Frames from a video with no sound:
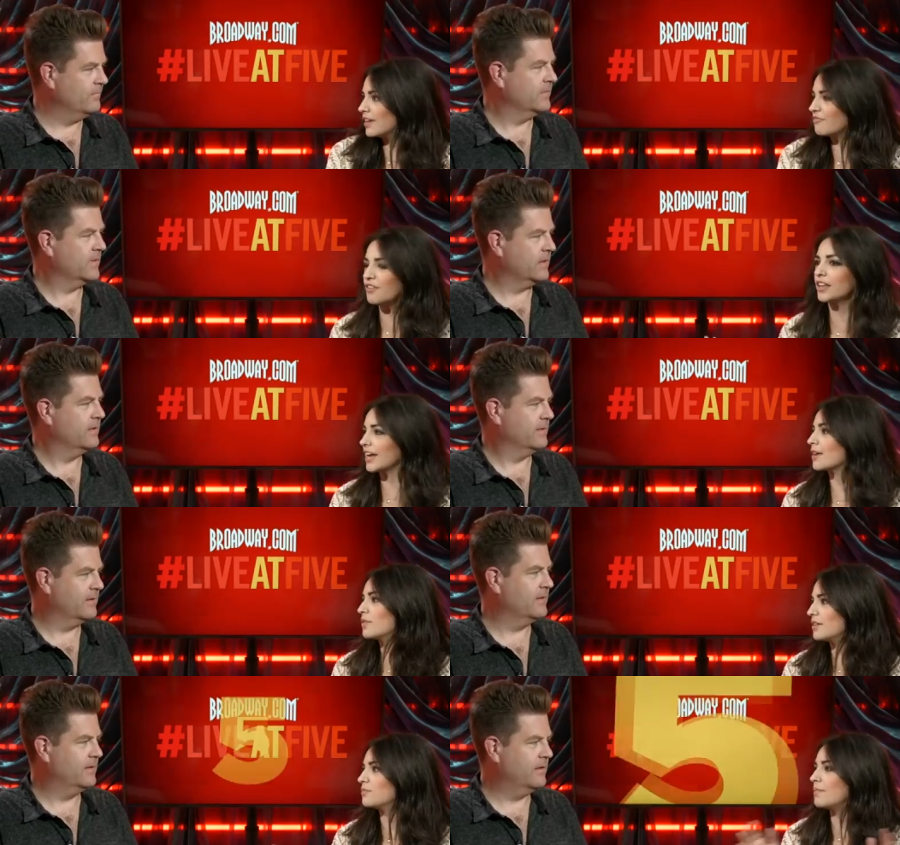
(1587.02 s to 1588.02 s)
Speaker 1: I felt like it,
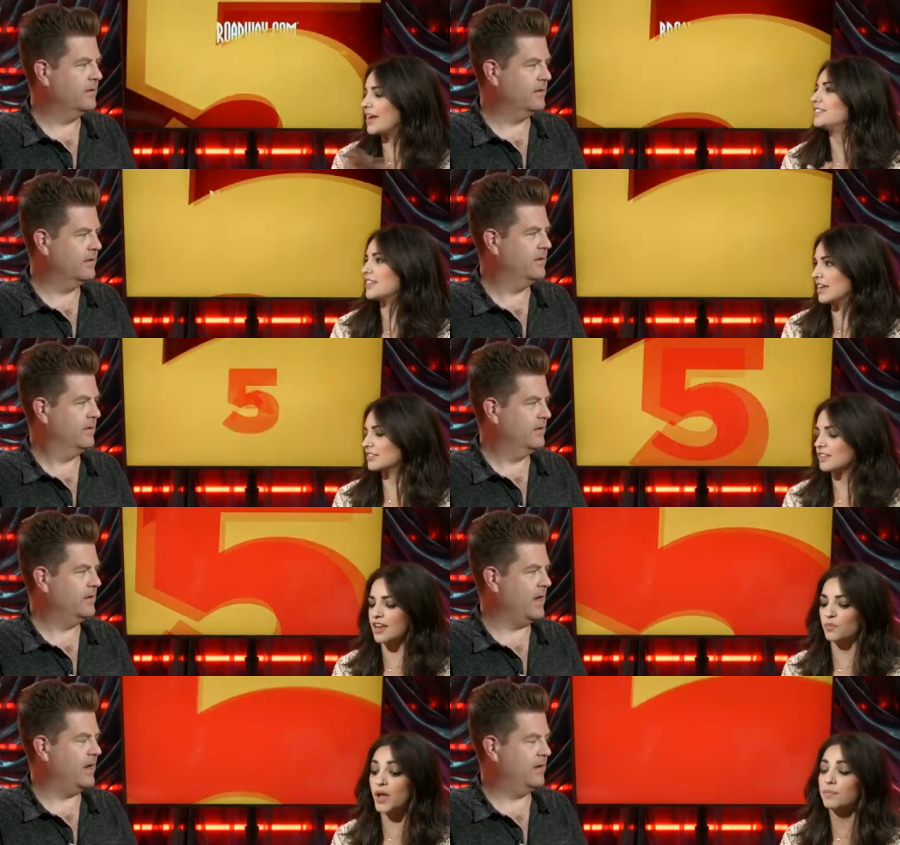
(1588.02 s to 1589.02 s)
it made sense, and
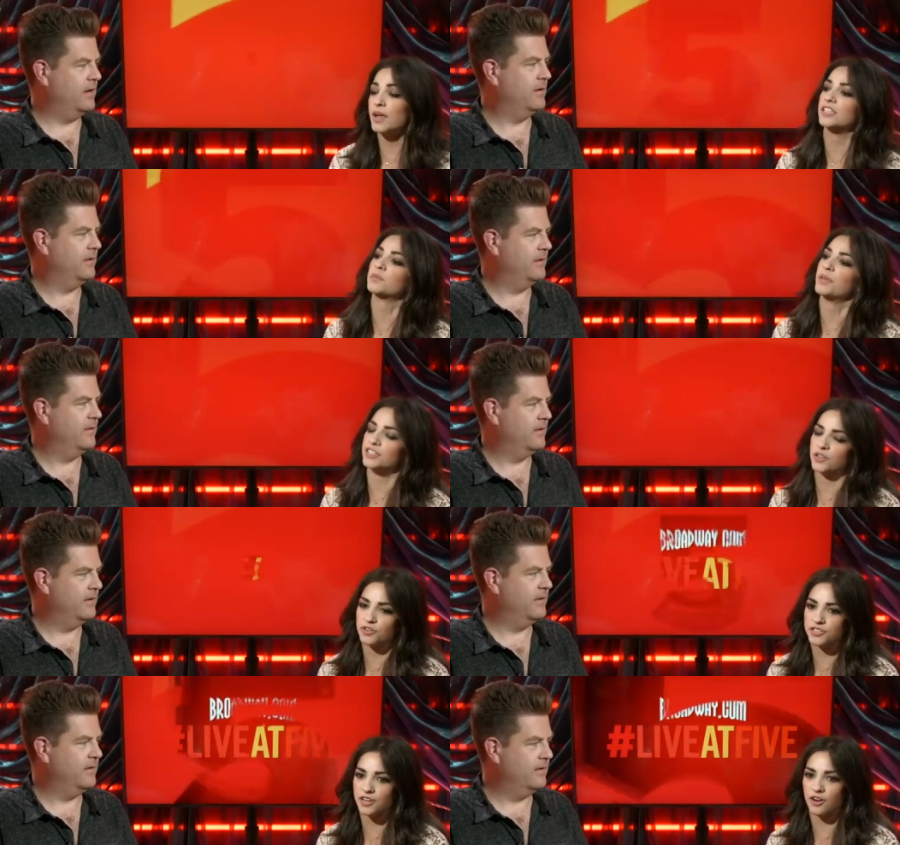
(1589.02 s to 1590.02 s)
yeah. we had made this plan to go to
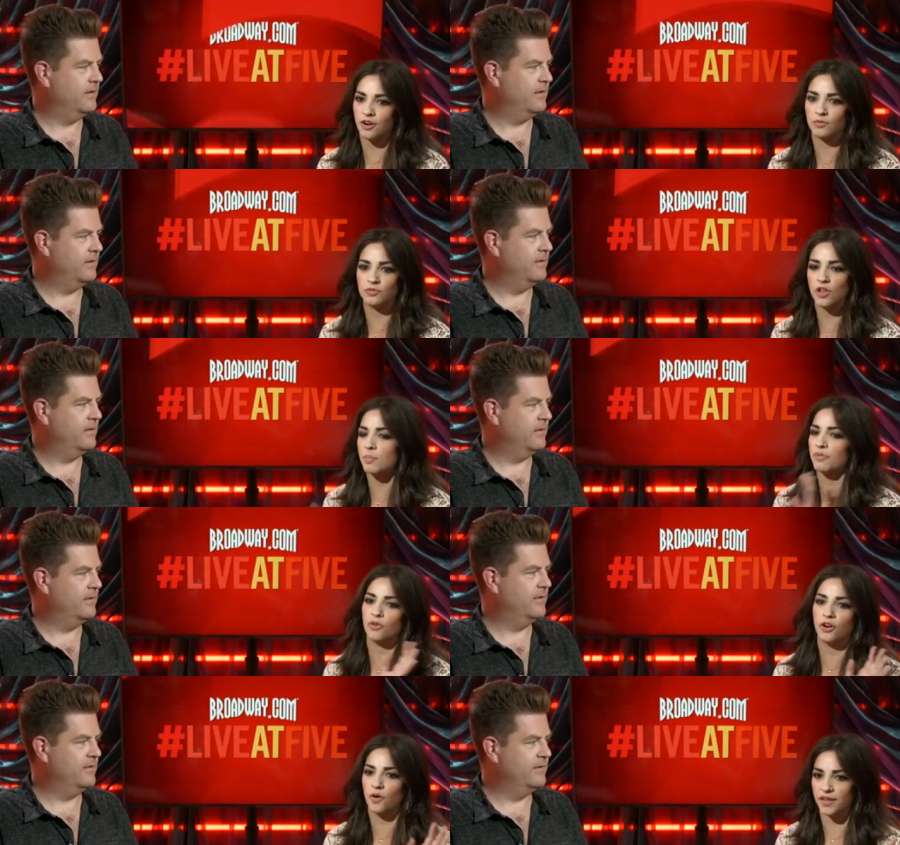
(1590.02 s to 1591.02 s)
dinner long before
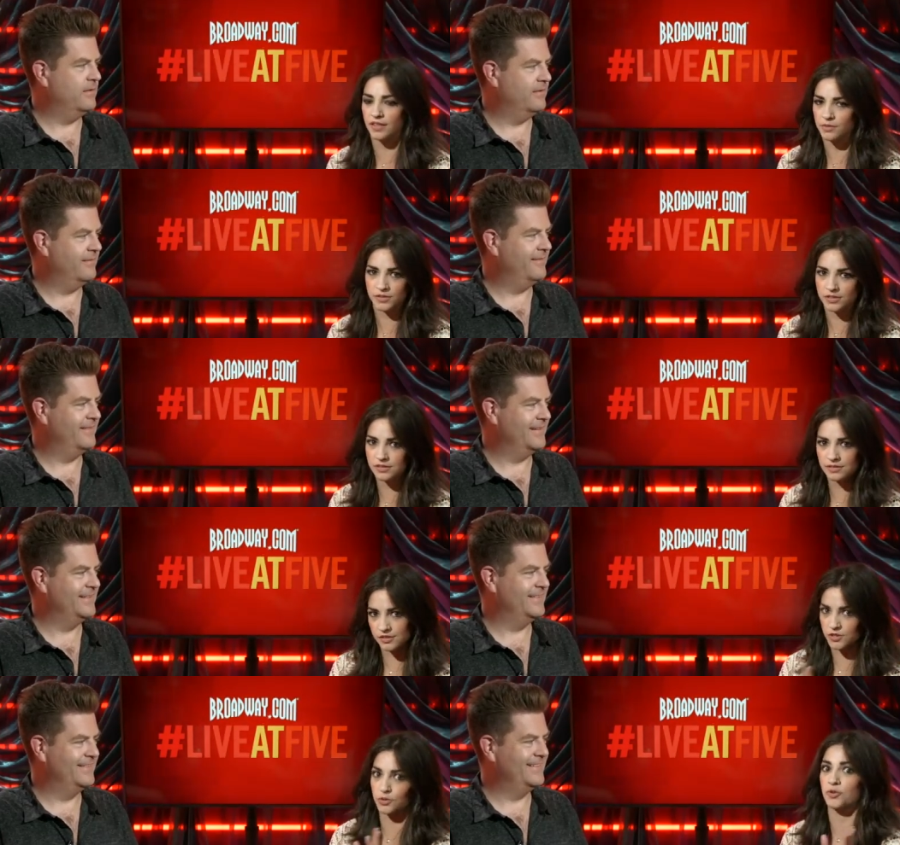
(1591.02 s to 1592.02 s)
knowing that it was a
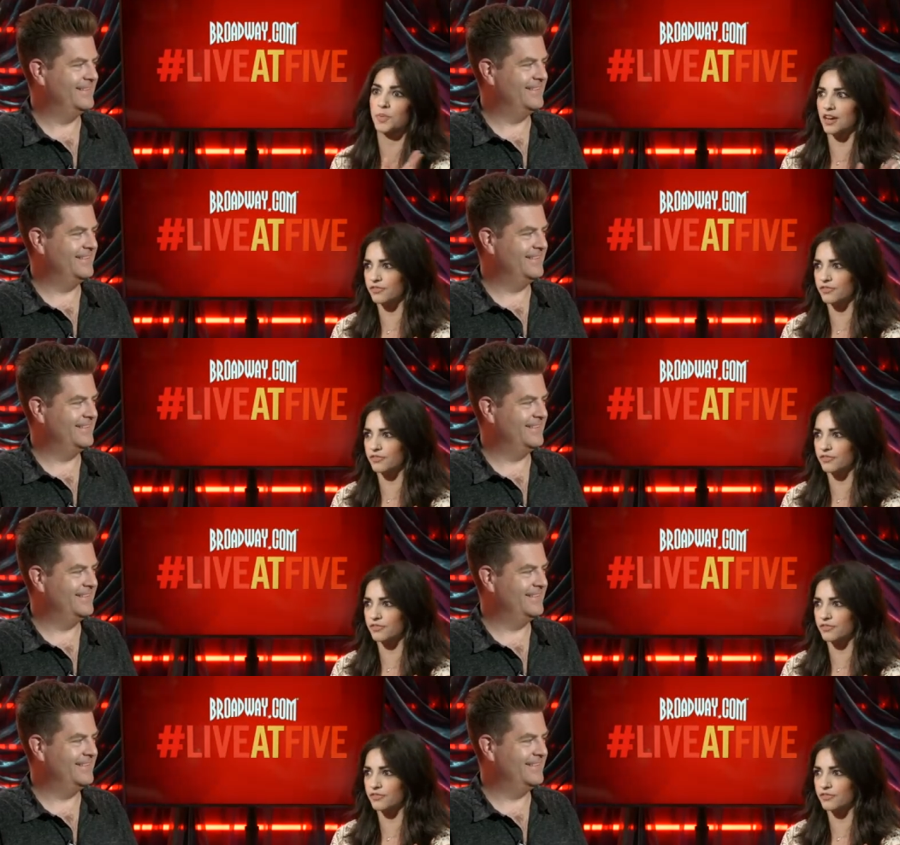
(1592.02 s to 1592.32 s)
social media